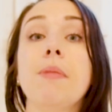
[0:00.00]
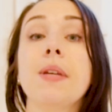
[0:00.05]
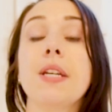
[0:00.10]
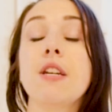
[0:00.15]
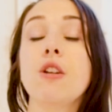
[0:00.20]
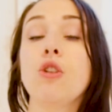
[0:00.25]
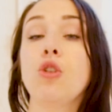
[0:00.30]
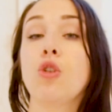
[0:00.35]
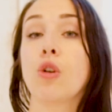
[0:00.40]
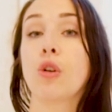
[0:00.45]

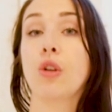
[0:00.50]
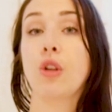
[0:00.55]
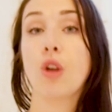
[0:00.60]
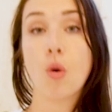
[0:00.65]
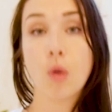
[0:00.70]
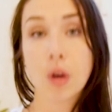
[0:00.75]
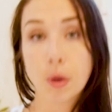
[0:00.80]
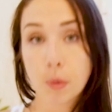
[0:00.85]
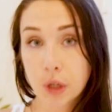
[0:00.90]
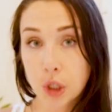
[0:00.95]
be your
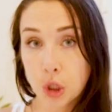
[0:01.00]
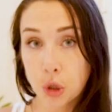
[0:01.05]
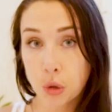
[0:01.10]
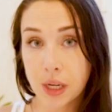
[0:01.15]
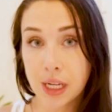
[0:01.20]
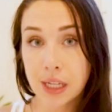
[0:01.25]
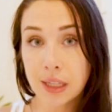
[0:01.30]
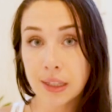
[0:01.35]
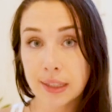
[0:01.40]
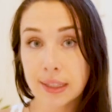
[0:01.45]
yoga
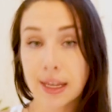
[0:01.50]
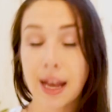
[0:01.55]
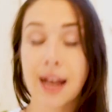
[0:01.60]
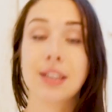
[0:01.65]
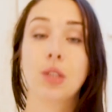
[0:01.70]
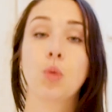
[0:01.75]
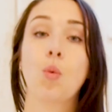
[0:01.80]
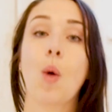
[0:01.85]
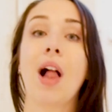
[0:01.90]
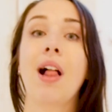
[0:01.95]
retreats
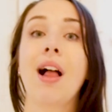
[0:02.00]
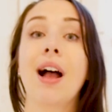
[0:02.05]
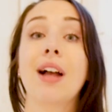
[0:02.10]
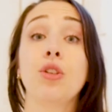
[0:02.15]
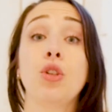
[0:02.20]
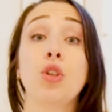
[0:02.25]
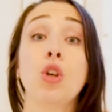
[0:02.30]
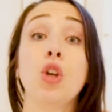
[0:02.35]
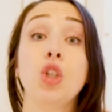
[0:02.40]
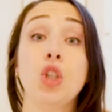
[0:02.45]
as well
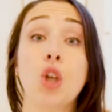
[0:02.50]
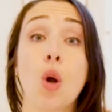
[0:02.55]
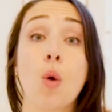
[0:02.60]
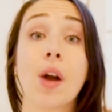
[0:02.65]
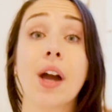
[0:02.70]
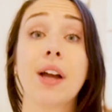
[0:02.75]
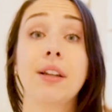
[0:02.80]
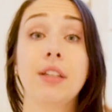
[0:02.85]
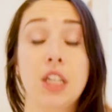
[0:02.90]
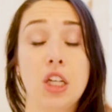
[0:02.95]
as
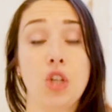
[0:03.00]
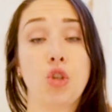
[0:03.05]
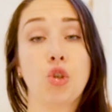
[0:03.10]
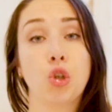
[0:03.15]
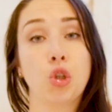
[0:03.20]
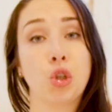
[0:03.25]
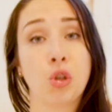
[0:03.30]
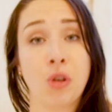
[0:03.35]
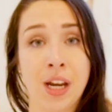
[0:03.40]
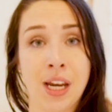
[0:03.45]
yoga teacher
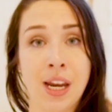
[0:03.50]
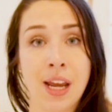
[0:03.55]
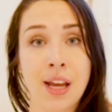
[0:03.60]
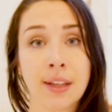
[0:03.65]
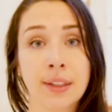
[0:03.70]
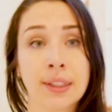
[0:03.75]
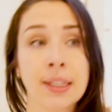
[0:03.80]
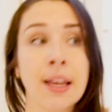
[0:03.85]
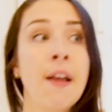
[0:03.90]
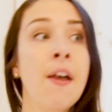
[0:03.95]

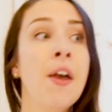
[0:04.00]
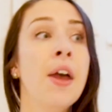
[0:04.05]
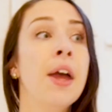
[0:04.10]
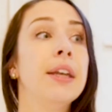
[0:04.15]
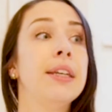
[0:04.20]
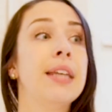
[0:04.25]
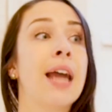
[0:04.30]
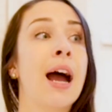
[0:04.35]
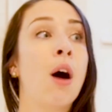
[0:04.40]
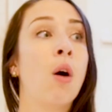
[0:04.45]
trainings.
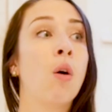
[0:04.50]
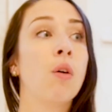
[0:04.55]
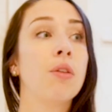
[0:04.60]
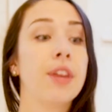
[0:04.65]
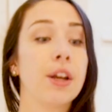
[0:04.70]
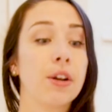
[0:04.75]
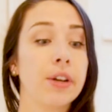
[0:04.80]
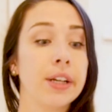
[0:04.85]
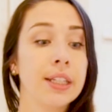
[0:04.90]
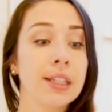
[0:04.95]
Now,
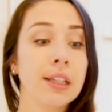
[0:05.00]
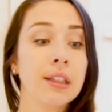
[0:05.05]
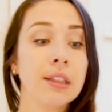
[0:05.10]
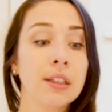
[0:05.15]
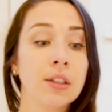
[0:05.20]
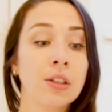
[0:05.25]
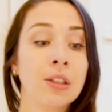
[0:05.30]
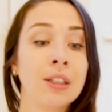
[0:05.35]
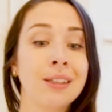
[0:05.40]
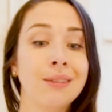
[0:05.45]
there is a
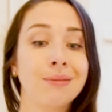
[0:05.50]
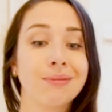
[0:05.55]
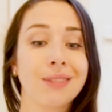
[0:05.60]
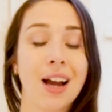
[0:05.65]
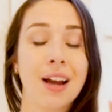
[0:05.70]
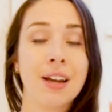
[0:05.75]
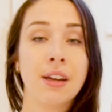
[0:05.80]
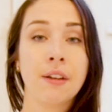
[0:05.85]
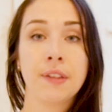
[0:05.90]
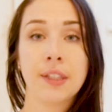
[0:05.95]
little
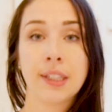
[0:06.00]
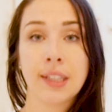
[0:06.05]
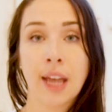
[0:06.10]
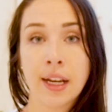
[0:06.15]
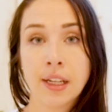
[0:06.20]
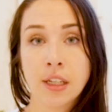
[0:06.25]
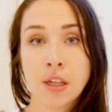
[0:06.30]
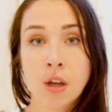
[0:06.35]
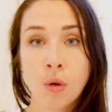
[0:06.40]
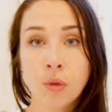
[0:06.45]
kind of
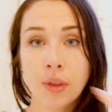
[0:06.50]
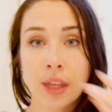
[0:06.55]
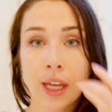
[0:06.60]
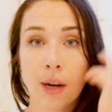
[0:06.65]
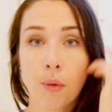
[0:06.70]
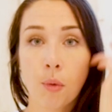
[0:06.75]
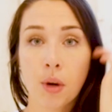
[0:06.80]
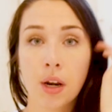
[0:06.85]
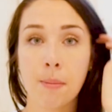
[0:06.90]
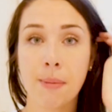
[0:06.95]
side note that
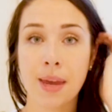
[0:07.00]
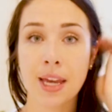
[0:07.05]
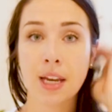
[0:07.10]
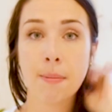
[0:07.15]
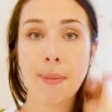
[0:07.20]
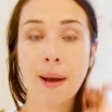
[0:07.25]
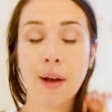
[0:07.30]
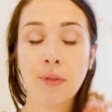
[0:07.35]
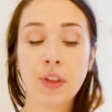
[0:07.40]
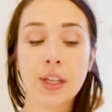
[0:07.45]
I want to make
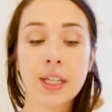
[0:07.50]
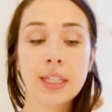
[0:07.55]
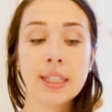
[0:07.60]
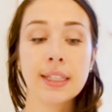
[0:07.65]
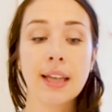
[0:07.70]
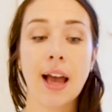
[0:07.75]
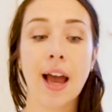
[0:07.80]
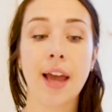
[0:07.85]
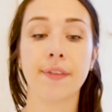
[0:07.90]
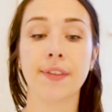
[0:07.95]
about
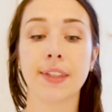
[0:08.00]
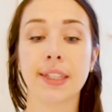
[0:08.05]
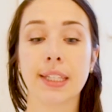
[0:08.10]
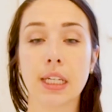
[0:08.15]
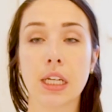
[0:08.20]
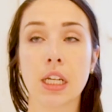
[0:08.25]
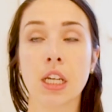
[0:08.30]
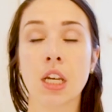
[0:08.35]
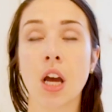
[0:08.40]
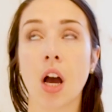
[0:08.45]
this. I've
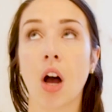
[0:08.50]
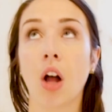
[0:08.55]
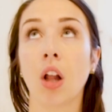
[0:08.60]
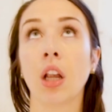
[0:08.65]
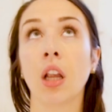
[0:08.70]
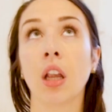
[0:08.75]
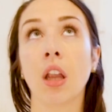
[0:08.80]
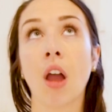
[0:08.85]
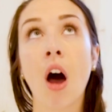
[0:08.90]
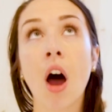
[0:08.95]
seen a
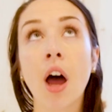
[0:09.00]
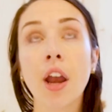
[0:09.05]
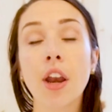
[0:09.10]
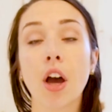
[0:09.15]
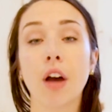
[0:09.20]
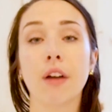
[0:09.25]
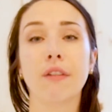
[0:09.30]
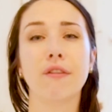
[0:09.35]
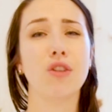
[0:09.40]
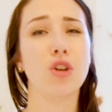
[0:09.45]
lot
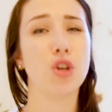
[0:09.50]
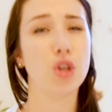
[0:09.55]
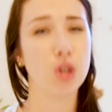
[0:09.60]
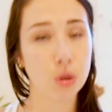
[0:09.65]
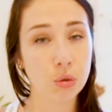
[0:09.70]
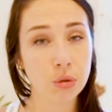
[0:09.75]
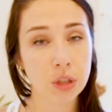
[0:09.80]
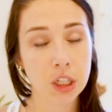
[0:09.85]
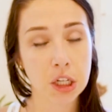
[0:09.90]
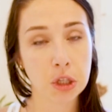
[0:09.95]
of
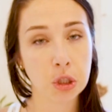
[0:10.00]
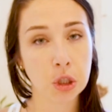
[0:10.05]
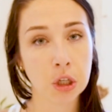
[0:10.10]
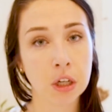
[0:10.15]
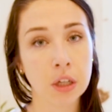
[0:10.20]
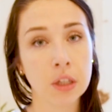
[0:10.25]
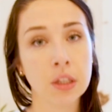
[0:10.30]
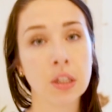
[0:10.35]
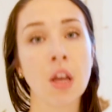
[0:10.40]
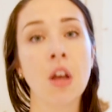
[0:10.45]
new
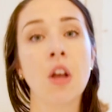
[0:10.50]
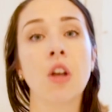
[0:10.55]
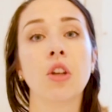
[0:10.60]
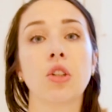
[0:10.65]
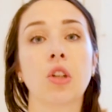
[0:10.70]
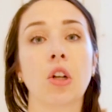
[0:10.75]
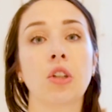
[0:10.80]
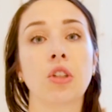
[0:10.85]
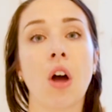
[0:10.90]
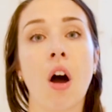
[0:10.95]
teachers
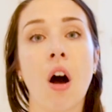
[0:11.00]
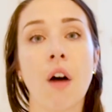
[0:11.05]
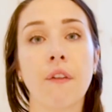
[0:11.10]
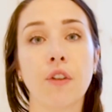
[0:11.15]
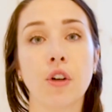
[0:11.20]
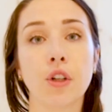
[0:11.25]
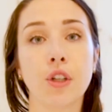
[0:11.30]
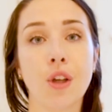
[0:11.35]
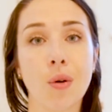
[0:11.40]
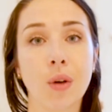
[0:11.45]
start to
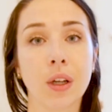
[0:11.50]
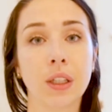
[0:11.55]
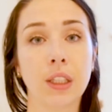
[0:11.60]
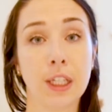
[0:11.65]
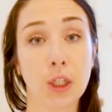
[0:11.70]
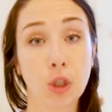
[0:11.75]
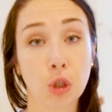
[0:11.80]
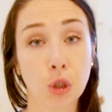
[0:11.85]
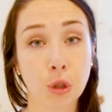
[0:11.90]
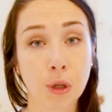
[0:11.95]
offer yoga
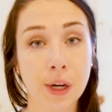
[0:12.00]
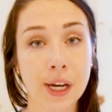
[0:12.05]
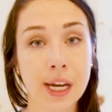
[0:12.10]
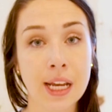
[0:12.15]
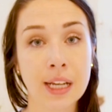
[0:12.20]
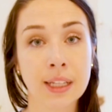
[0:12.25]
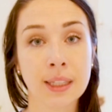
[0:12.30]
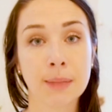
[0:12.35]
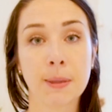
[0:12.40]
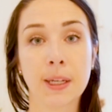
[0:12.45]
teacher
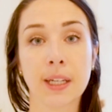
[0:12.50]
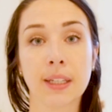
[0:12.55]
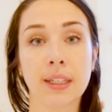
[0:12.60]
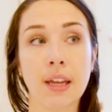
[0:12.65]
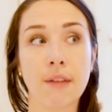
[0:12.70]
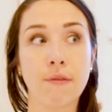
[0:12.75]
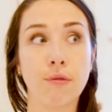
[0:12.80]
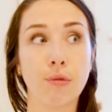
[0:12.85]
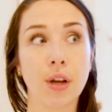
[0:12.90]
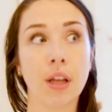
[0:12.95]
trainings because
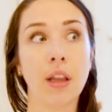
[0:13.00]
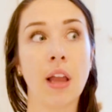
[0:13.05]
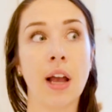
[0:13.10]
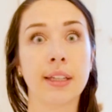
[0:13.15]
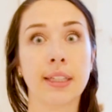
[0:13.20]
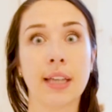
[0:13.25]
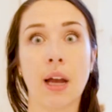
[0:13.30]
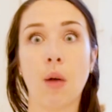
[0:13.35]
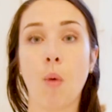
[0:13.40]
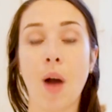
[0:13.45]
they've
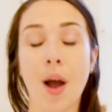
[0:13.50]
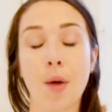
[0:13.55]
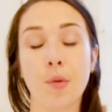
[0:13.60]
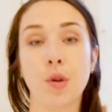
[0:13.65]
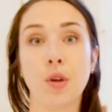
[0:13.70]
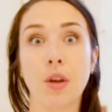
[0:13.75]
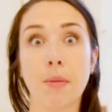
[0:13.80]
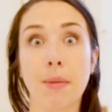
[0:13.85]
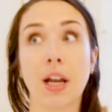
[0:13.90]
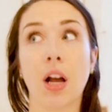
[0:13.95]
realized that, wow,
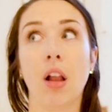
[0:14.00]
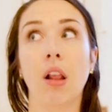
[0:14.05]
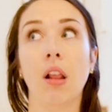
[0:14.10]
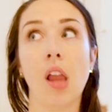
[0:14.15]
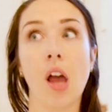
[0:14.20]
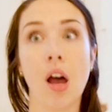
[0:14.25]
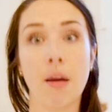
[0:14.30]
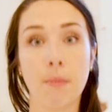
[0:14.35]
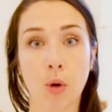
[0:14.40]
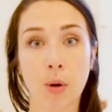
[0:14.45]
you can make a
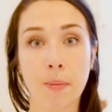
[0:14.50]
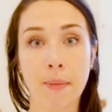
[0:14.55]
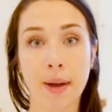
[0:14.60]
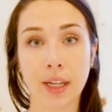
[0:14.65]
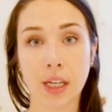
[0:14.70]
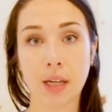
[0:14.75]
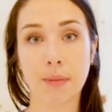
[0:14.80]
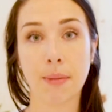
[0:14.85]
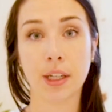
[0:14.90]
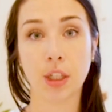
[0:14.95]
lot more
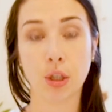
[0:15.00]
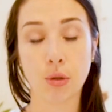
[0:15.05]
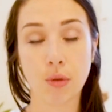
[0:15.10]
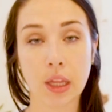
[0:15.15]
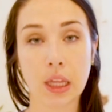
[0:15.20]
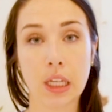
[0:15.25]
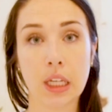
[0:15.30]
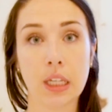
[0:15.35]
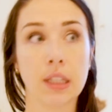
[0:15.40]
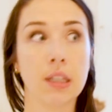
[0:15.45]
money by
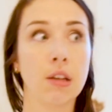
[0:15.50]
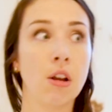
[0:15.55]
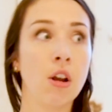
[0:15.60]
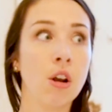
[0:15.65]
doing these